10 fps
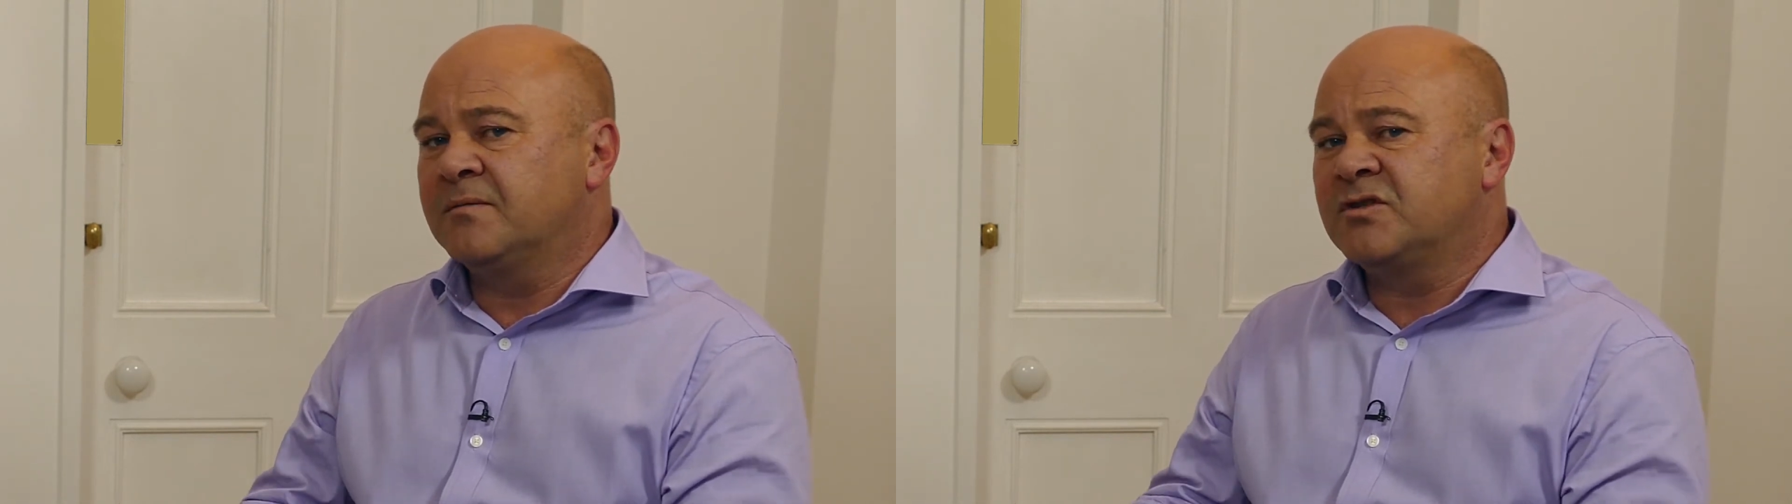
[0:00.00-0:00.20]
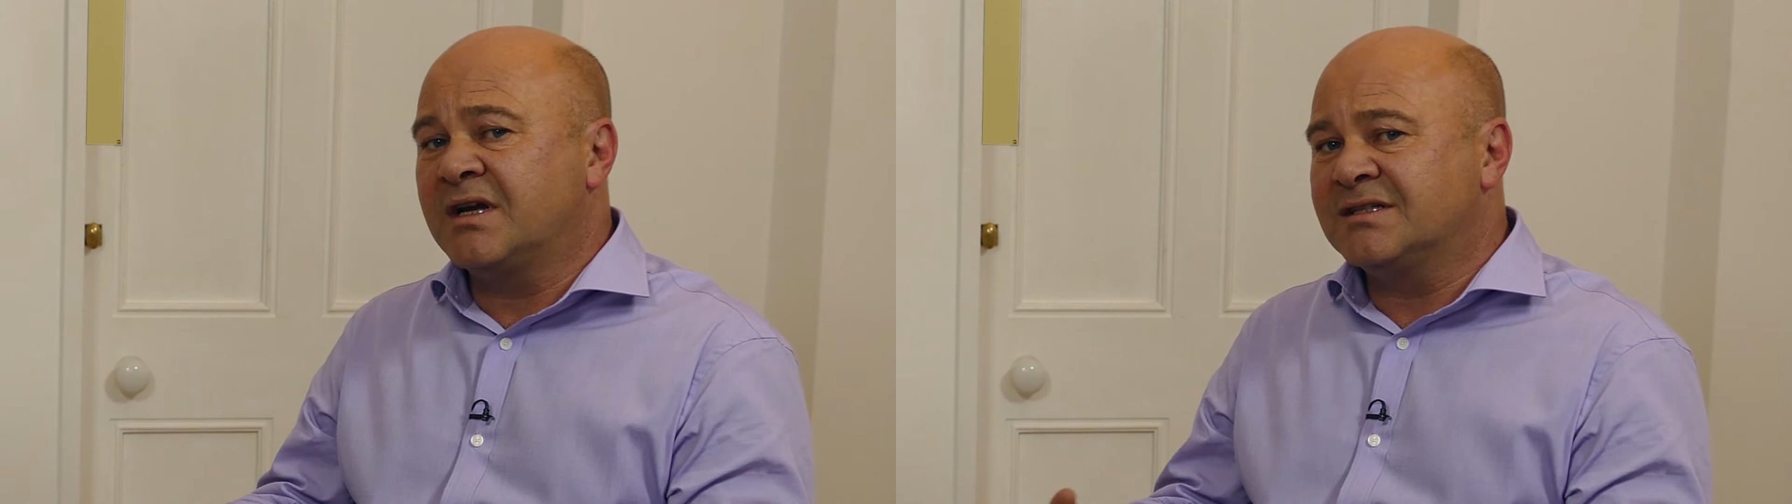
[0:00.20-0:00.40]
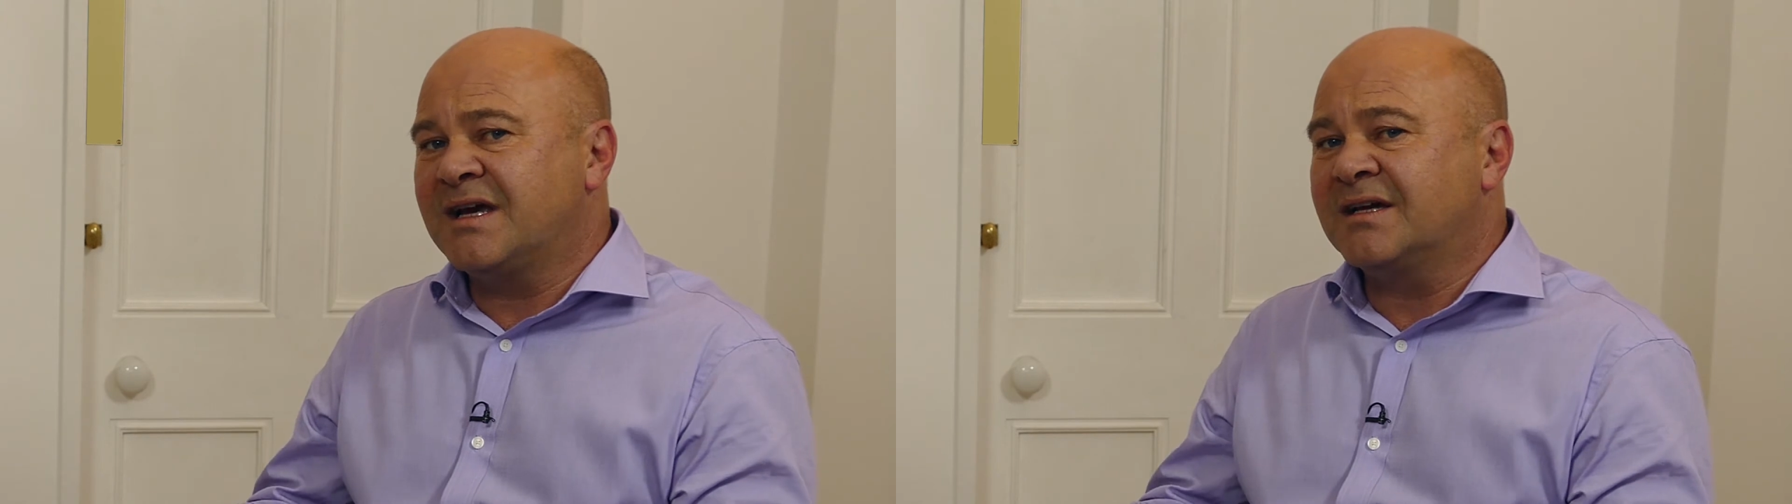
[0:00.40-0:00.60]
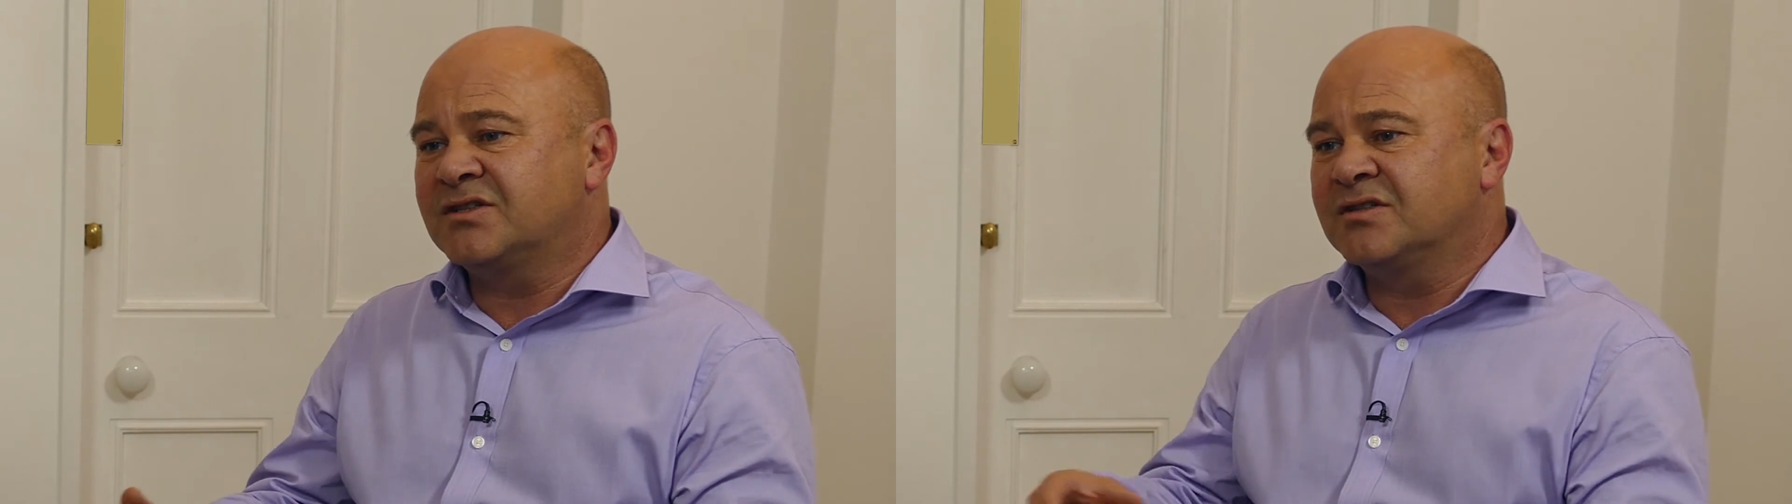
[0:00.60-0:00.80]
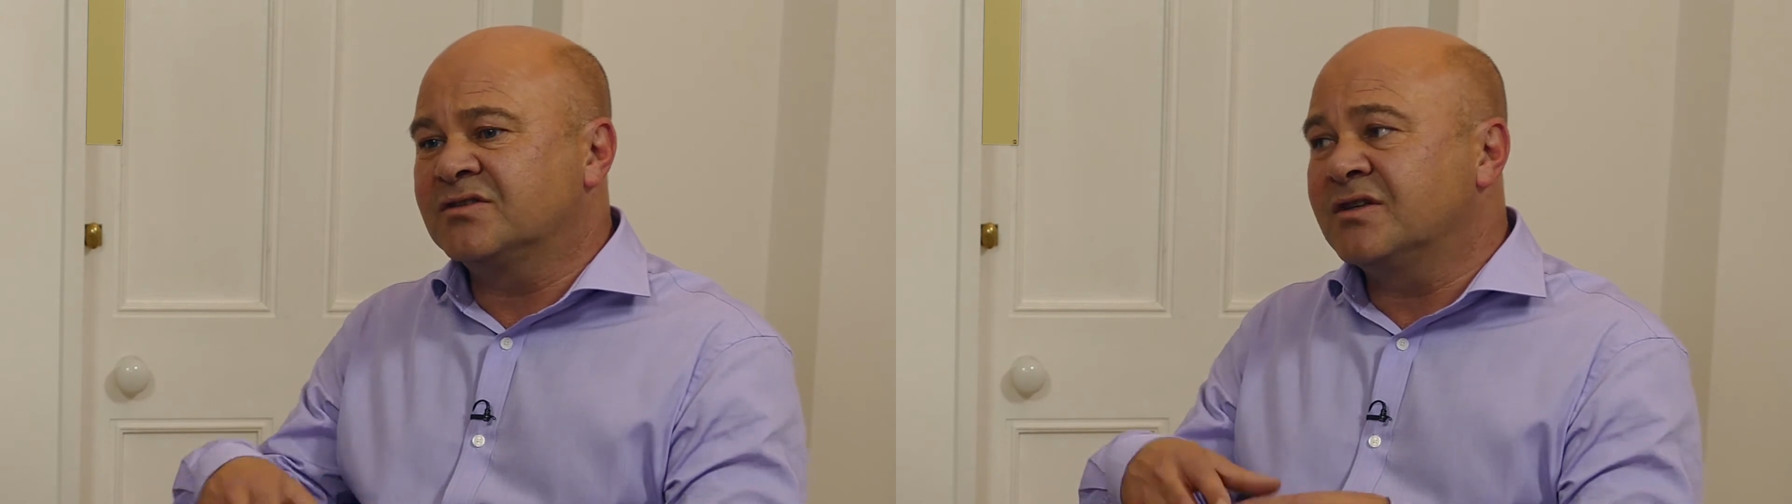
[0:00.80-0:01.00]

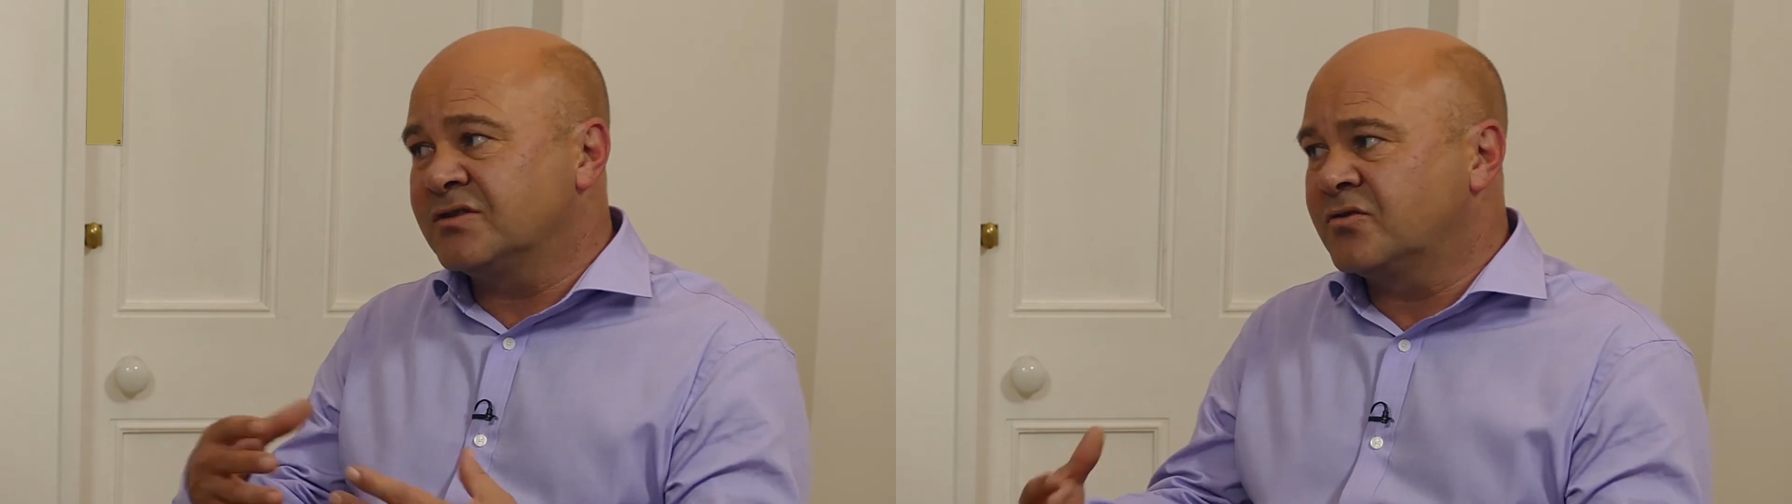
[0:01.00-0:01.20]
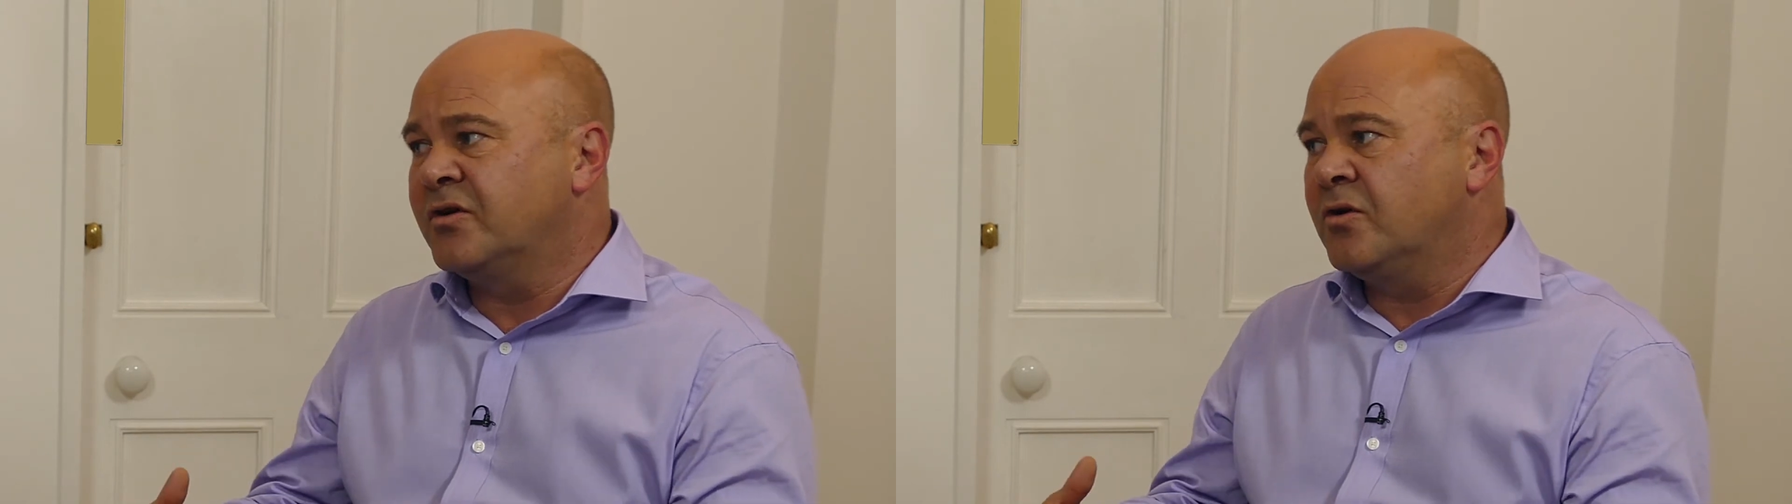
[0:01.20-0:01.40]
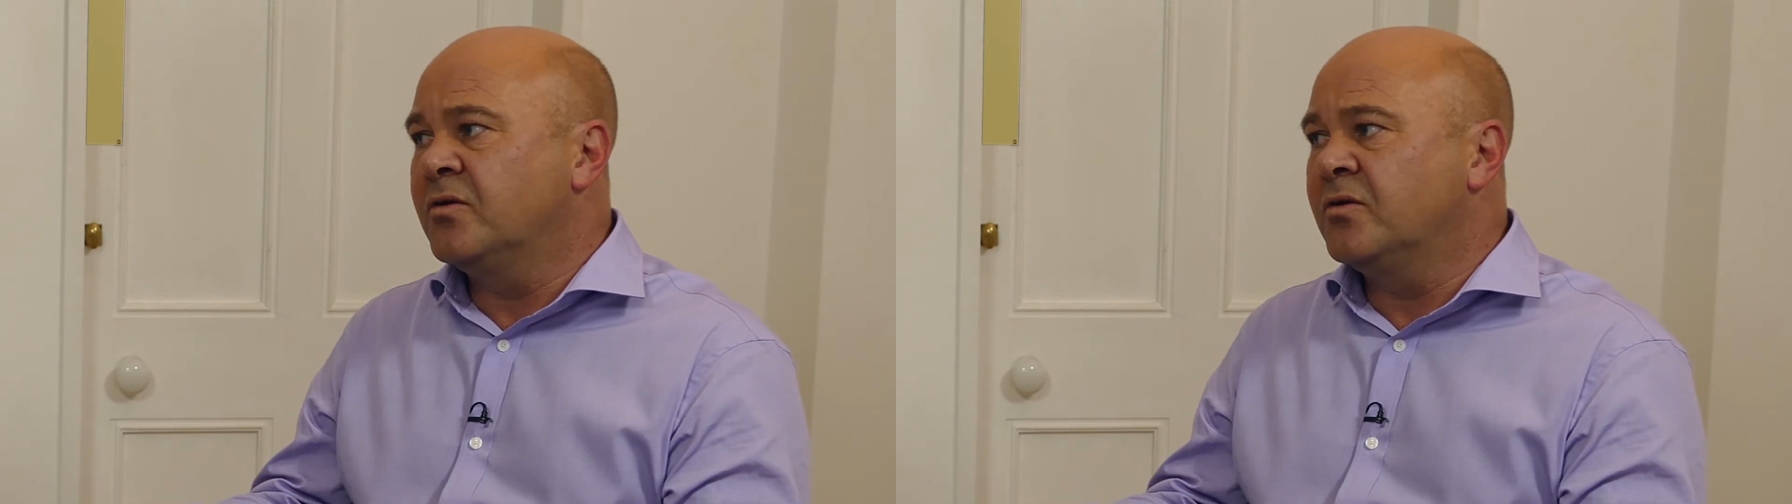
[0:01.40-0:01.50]
transactions that's going